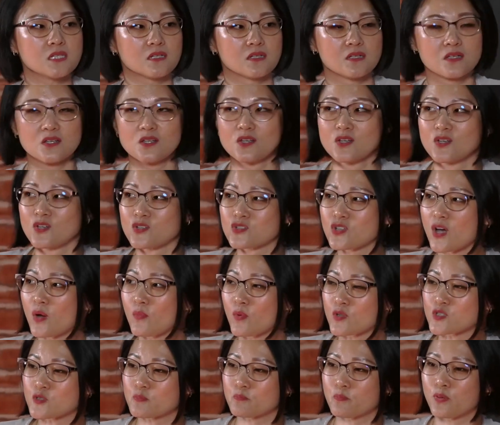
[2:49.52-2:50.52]
Mm. So I
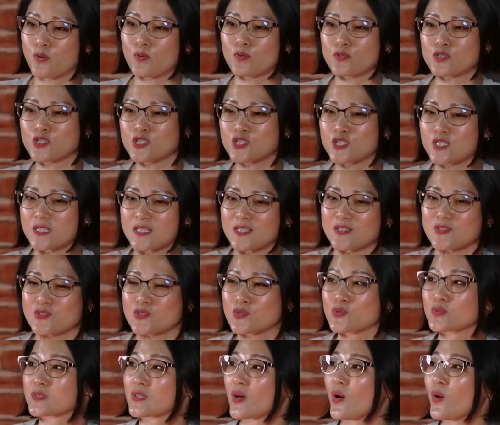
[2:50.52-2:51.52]
was pushed
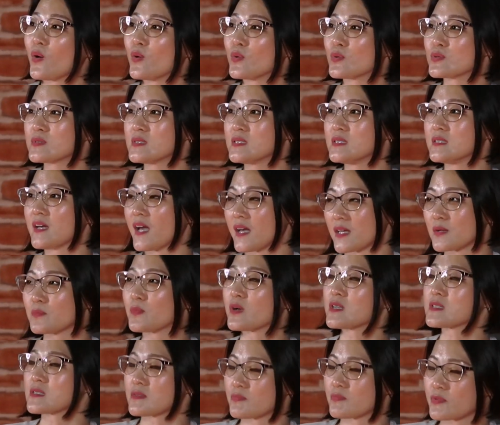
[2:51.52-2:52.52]
into the OT and it
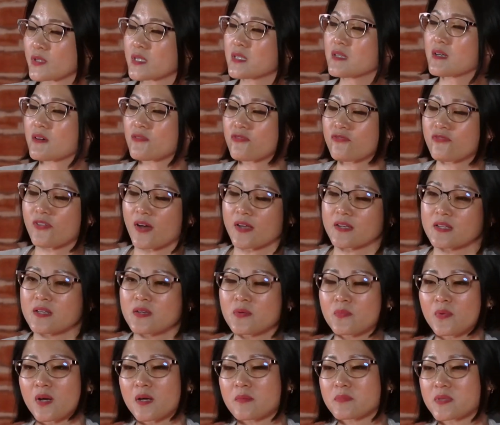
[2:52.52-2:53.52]
was really a
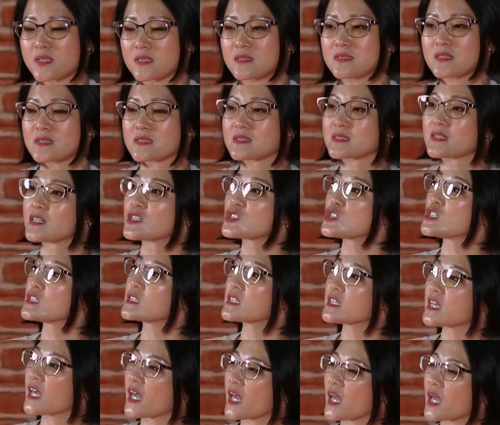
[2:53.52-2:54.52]
funny one because the
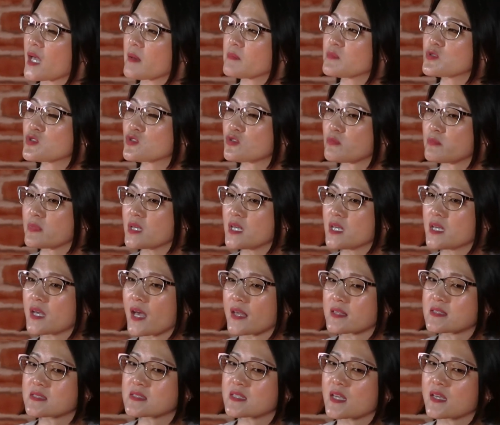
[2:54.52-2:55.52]
surgeon came to me
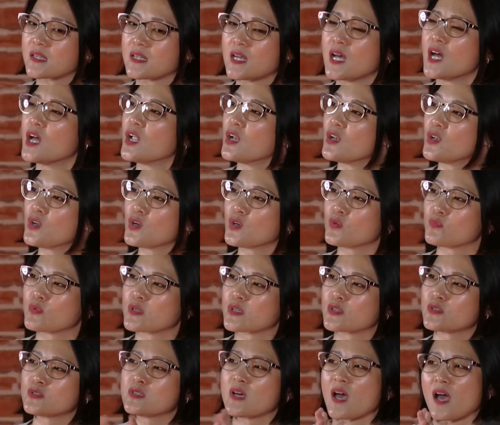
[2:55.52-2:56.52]
and said, look, we're
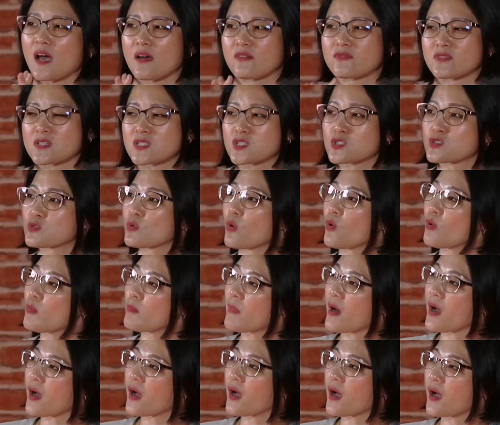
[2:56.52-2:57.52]
going to have a
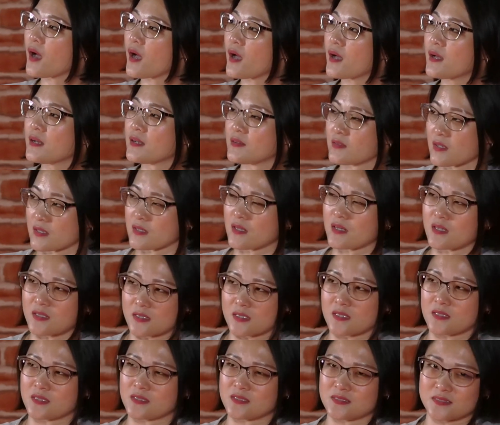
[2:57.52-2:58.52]
stoma, the,
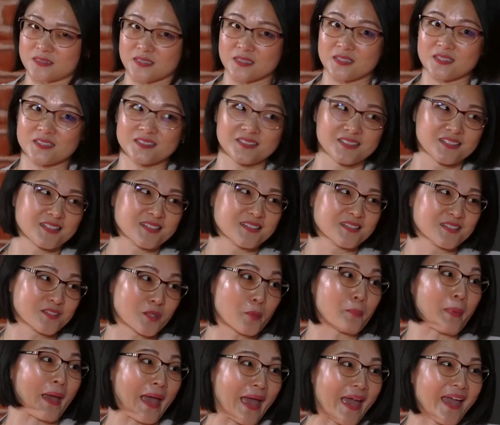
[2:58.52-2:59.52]
uh, uh, the, the,
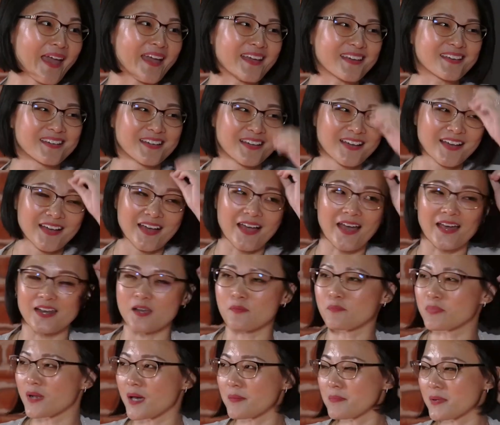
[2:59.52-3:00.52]
the back, and
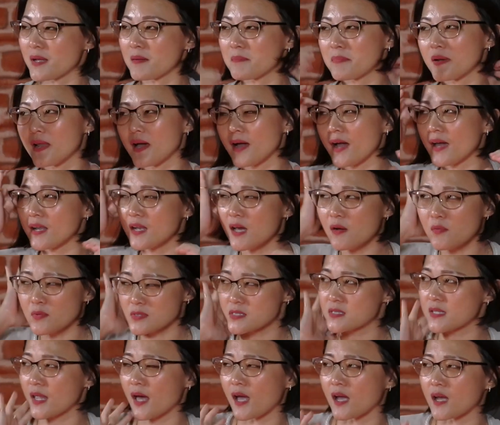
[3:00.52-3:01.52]
then blah, blah, blah. And I
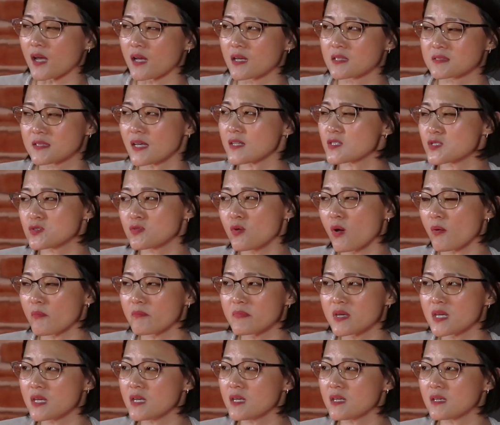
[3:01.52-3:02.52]
was like, that's not
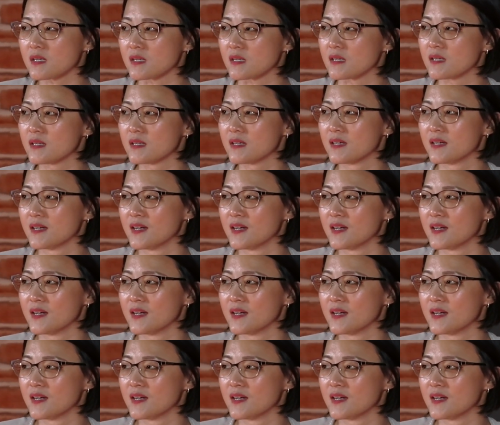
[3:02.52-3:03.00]
me.